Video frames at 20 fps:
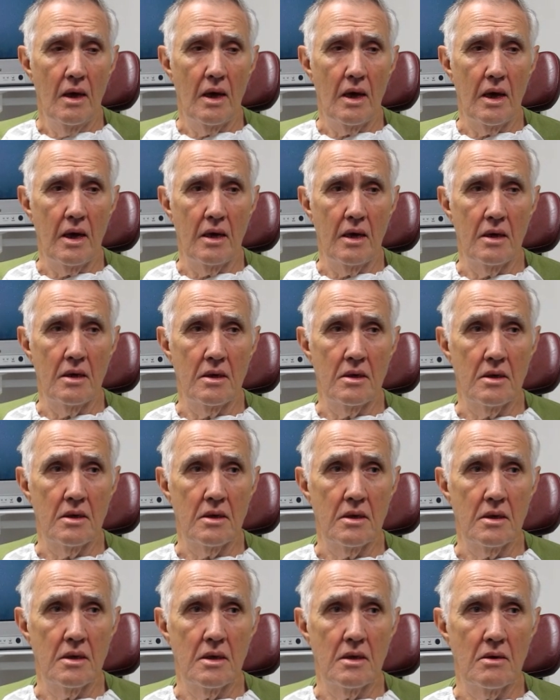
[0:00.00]
and
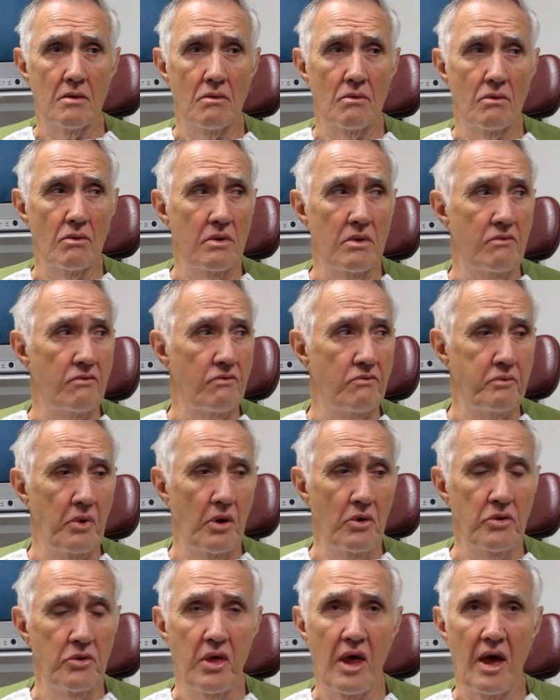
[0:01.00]
we
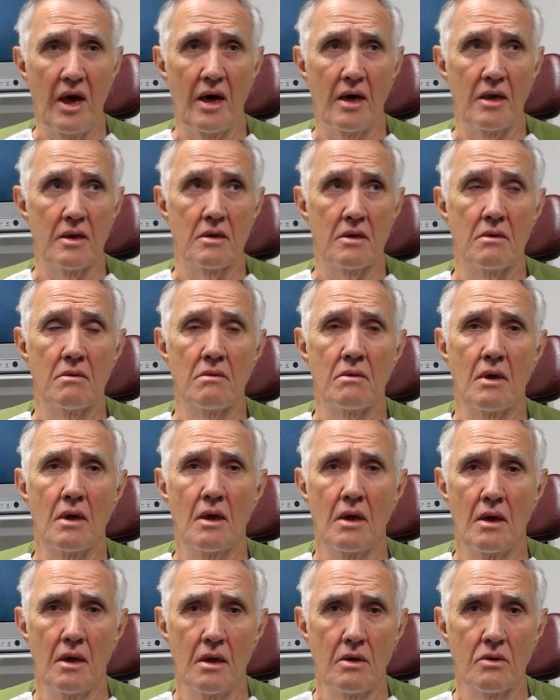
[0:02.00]
both had
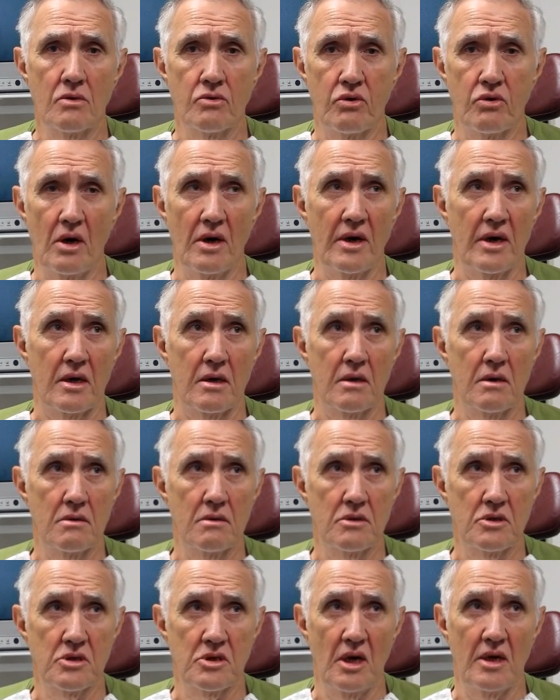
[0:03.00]
chronic
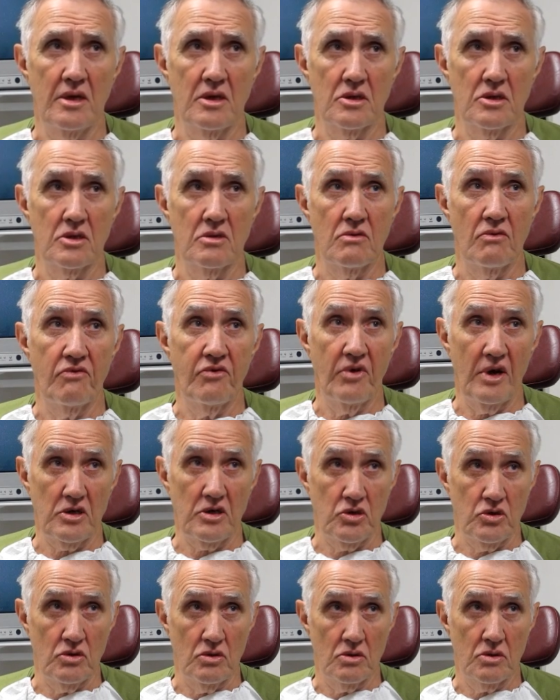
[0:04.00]
sinus
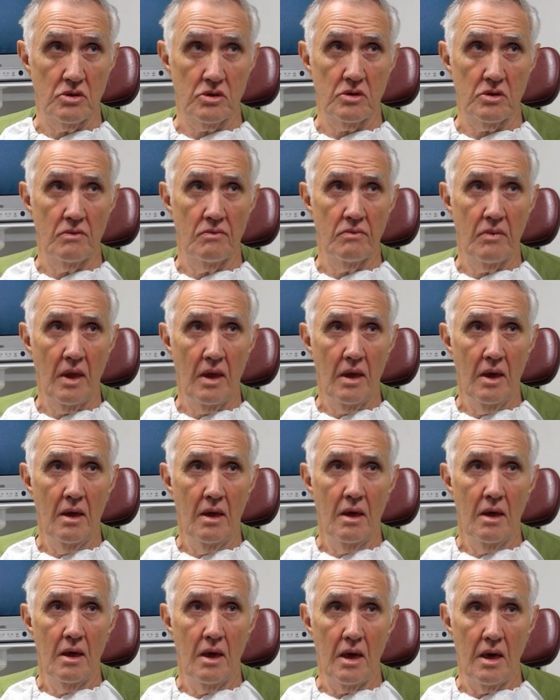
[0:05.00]
infections.
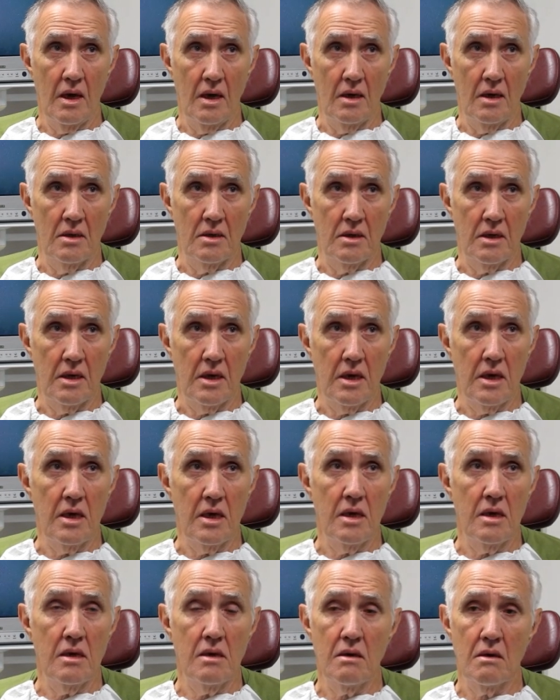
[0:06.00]
And
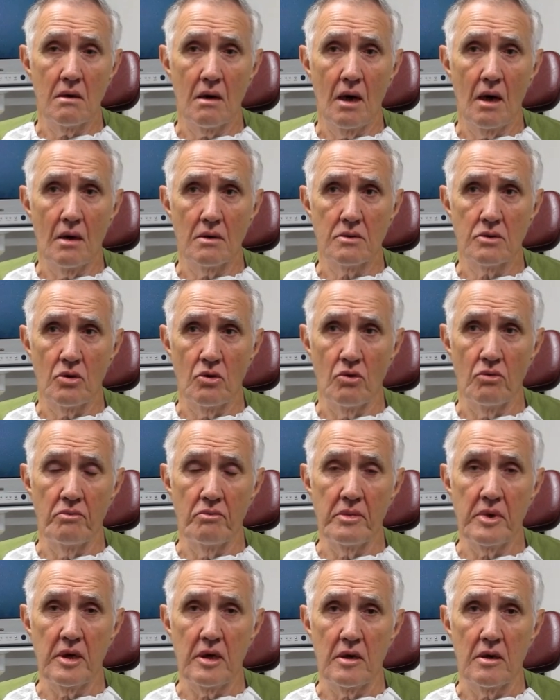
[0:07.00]
he told
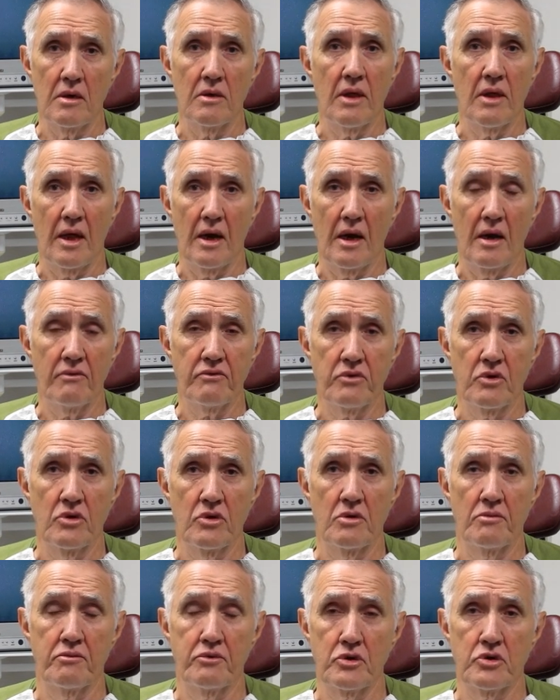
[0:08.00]
me that after
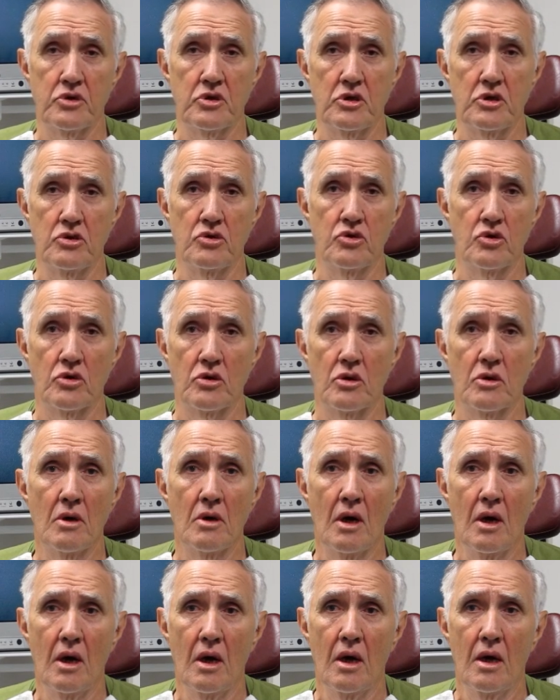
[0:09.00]
the procedure,
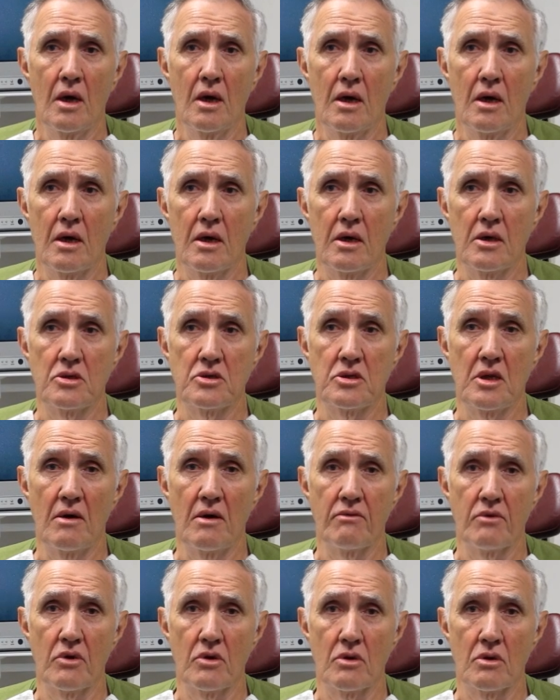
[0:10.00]
he's
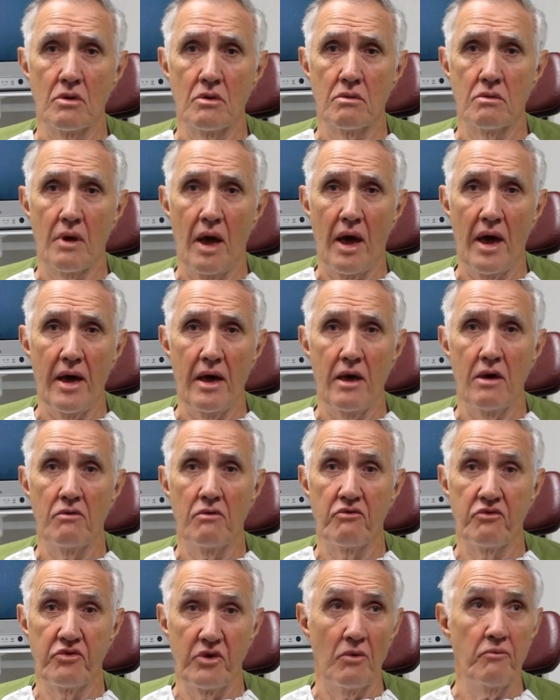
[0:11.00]
never A,
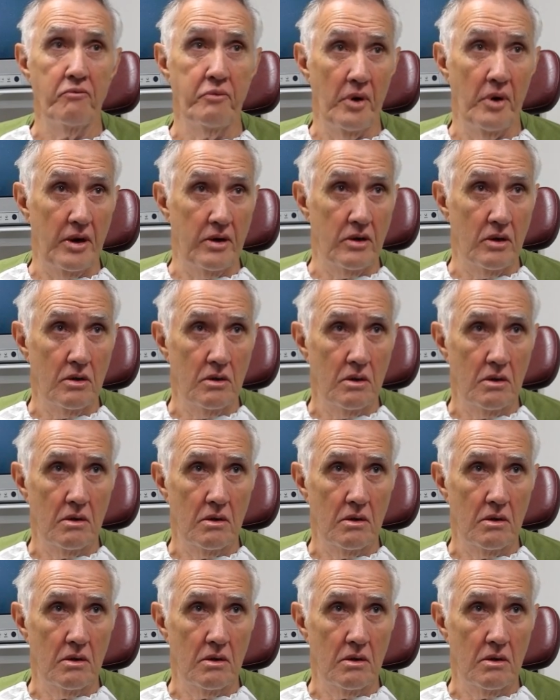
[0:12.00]
felt better,